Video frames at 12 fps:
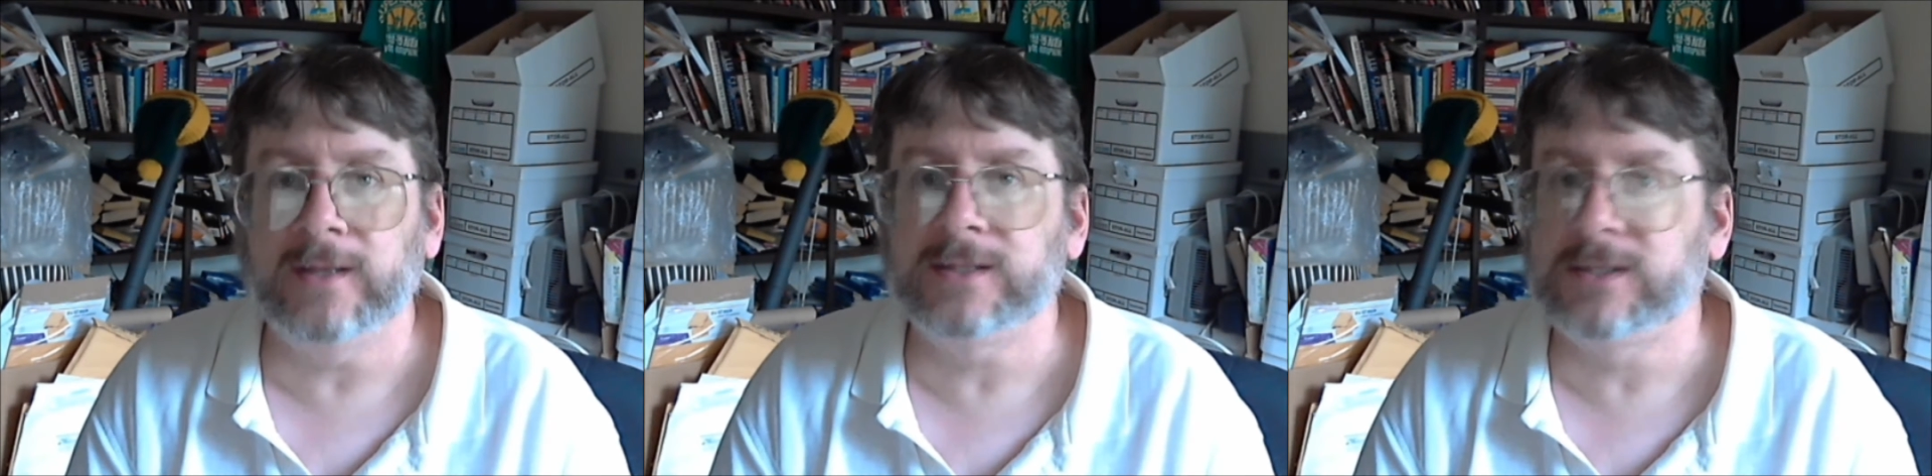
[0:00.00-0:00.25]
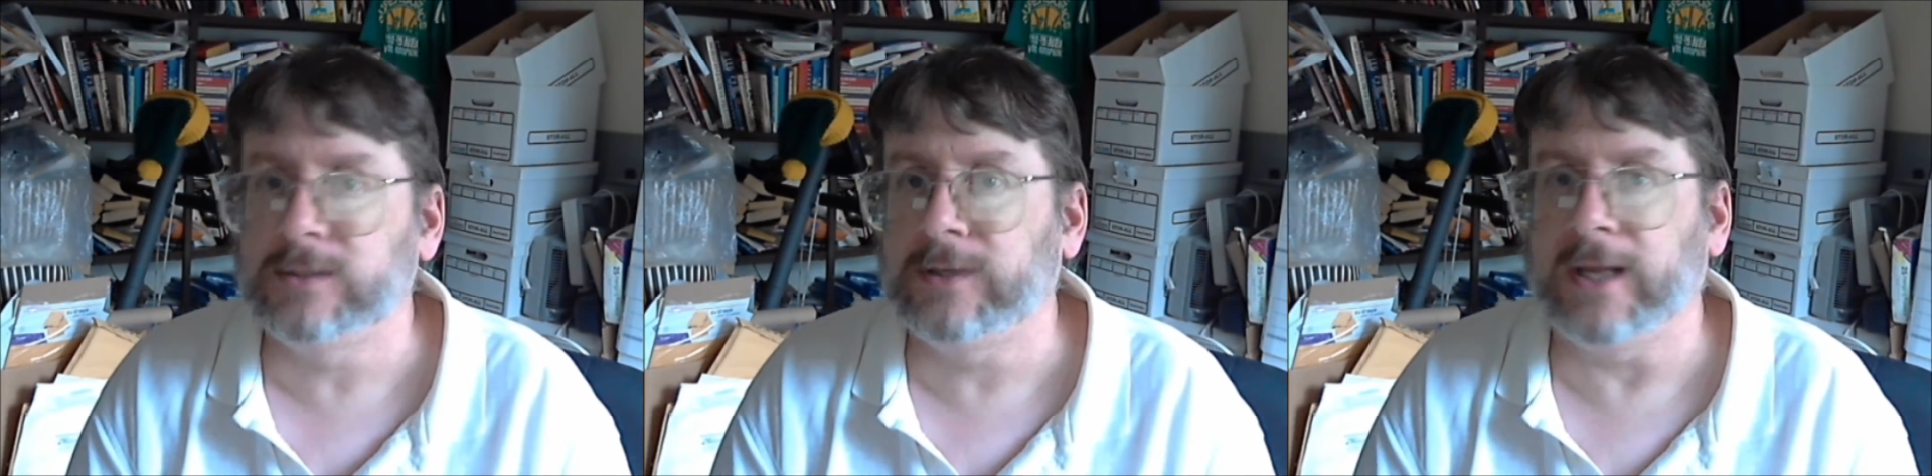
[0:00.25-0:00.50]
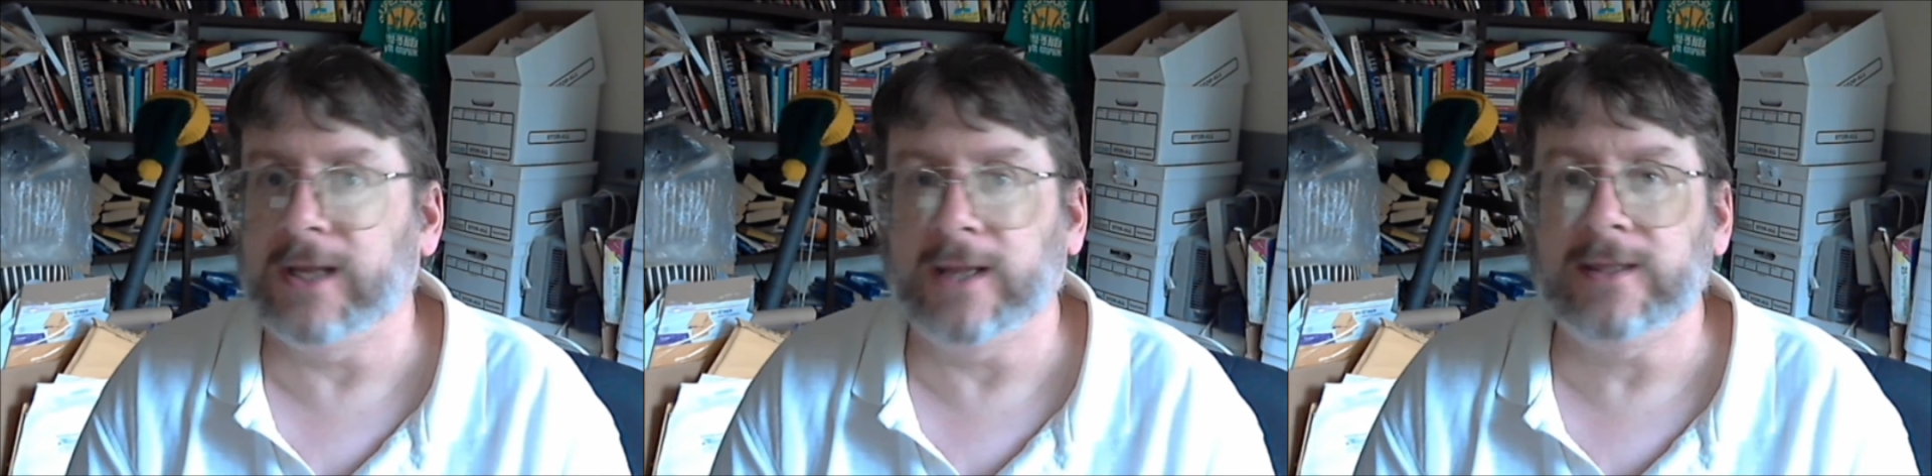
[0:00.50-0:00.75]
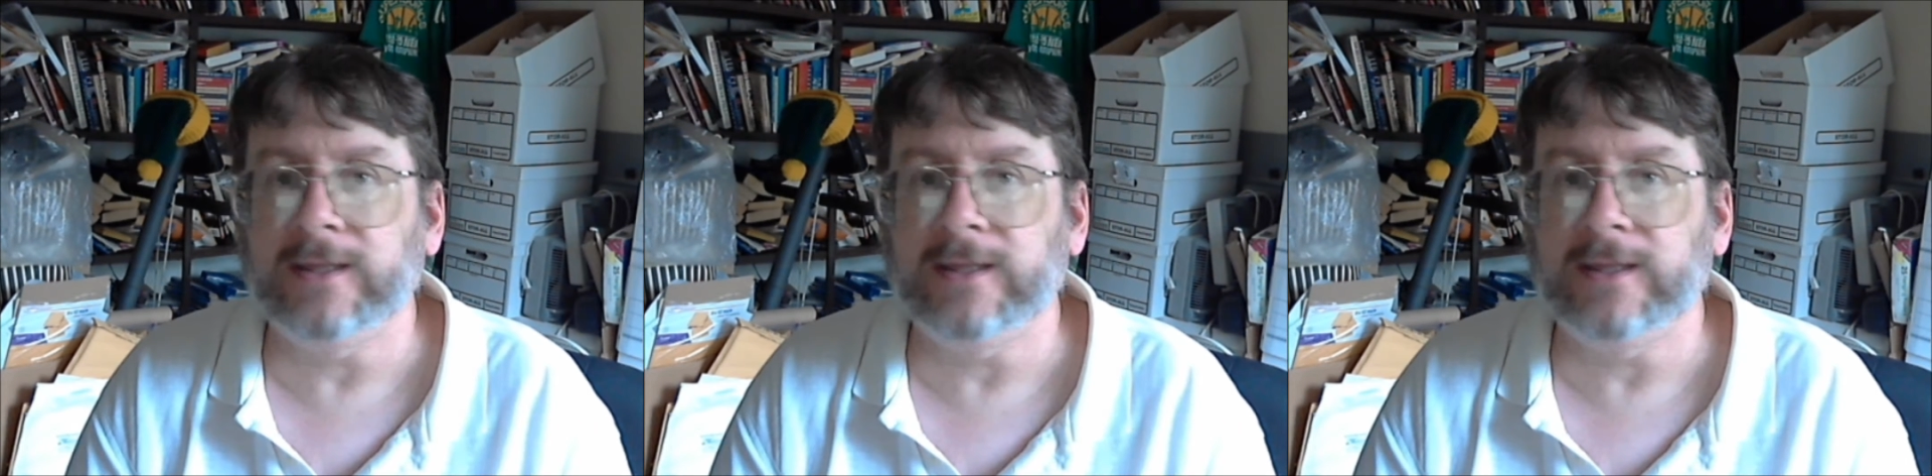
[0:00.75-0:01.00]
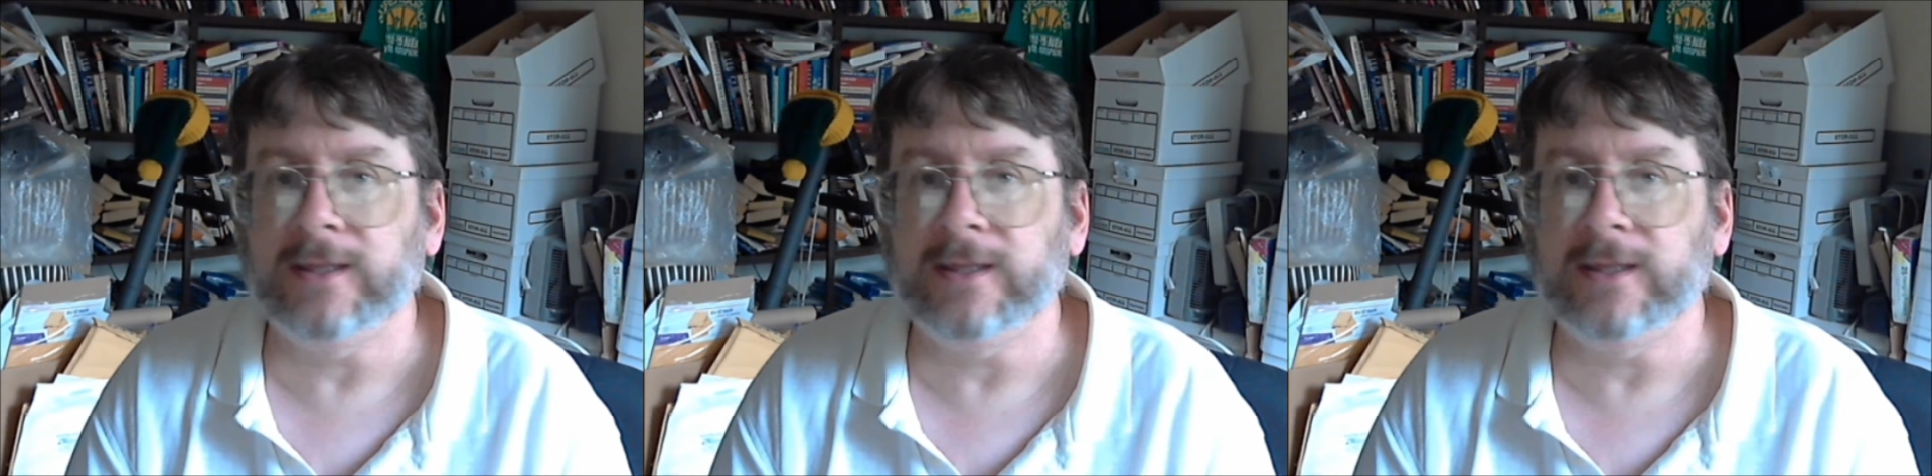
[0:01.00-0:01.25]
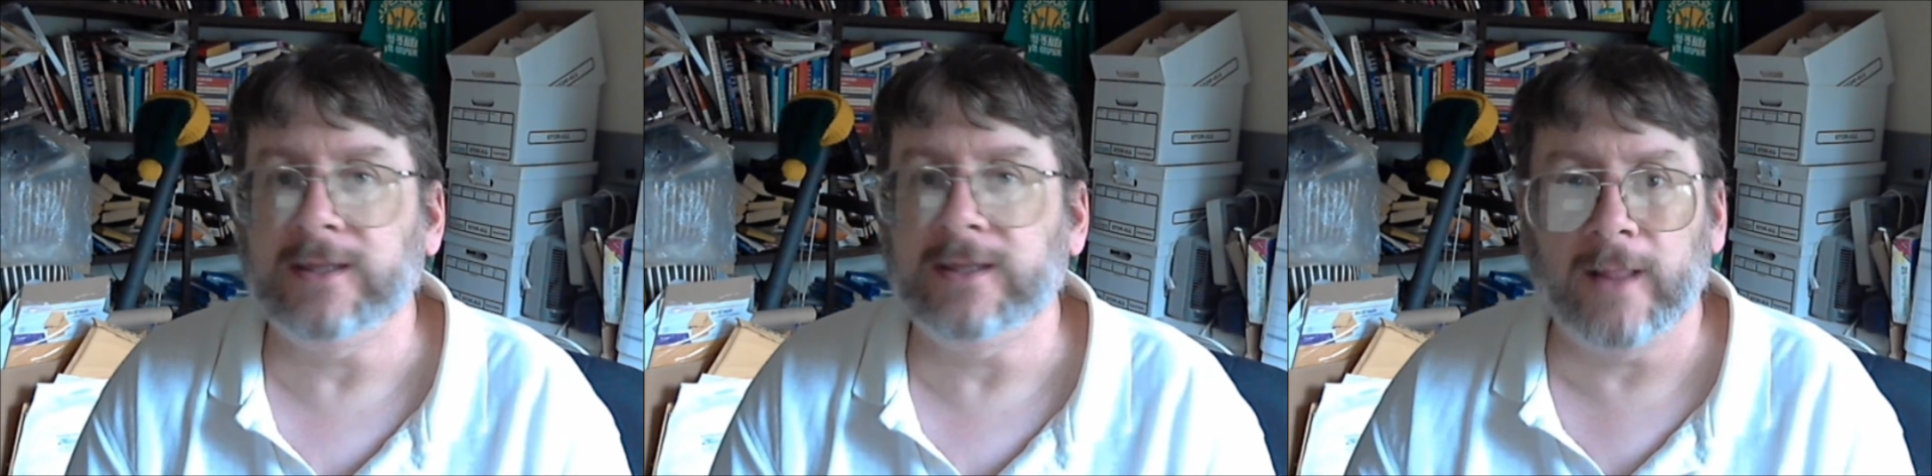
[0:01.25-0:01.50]
is to get the
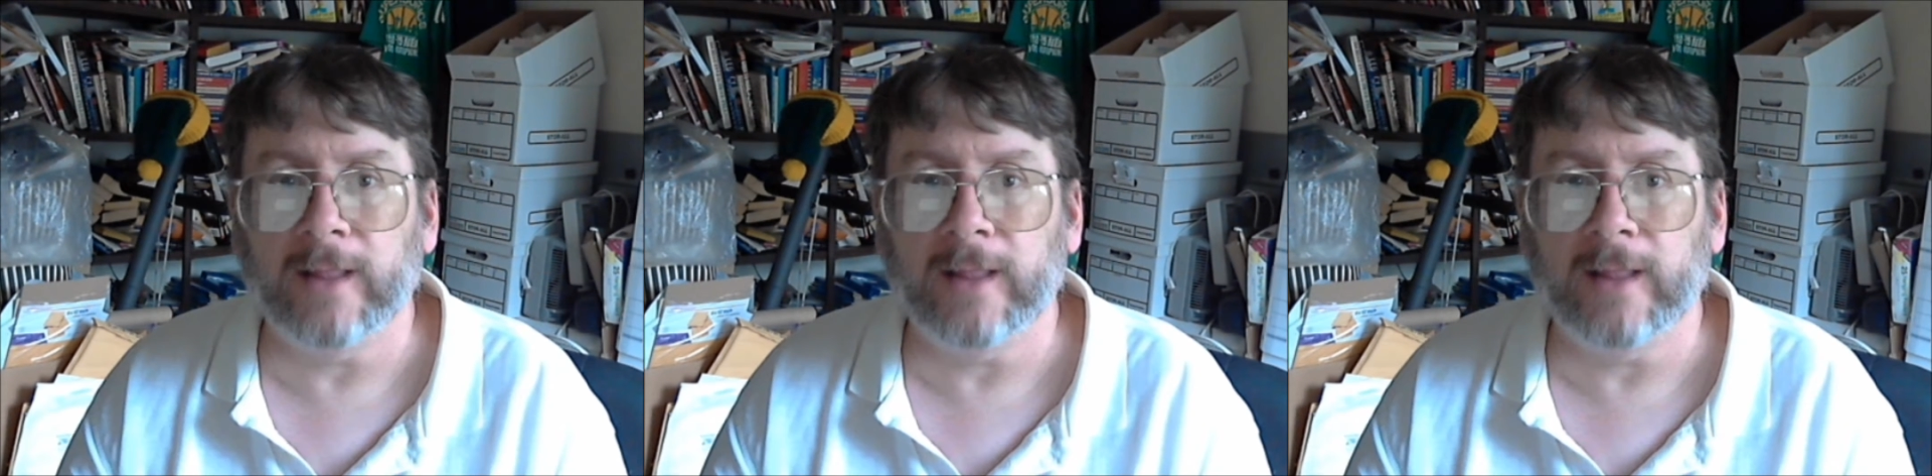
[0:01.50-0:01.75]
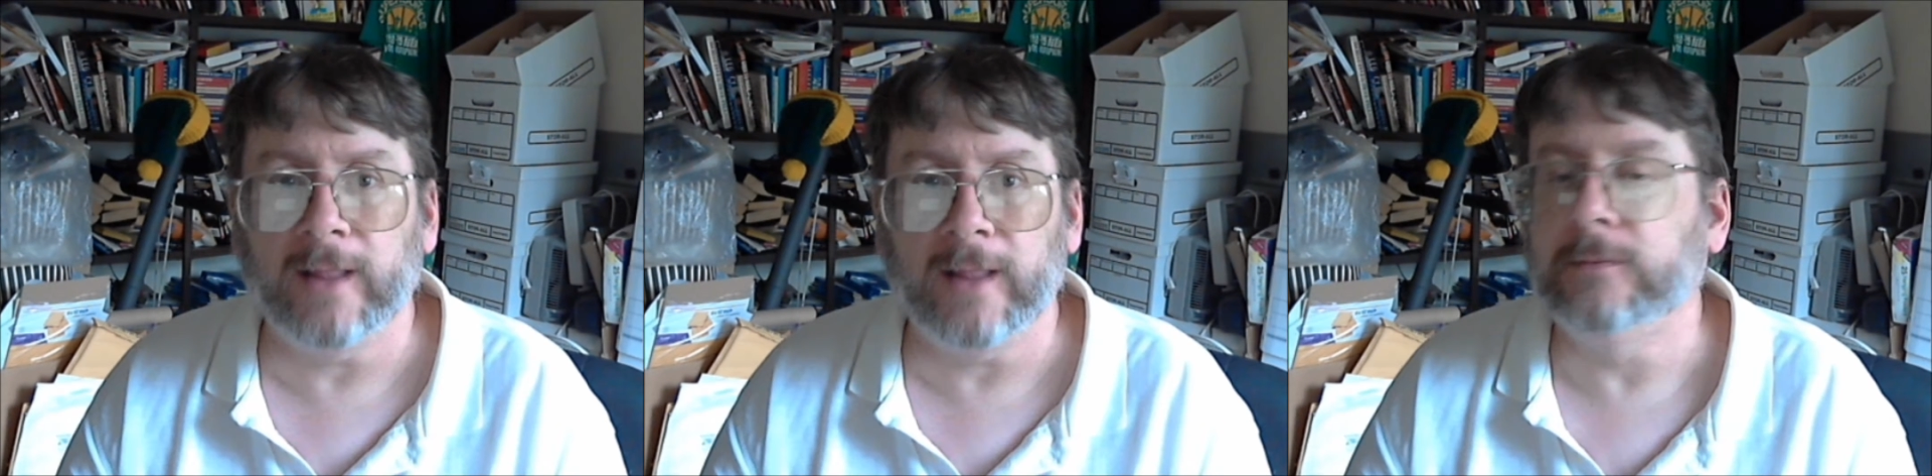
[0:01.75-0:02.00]
Democrat elected.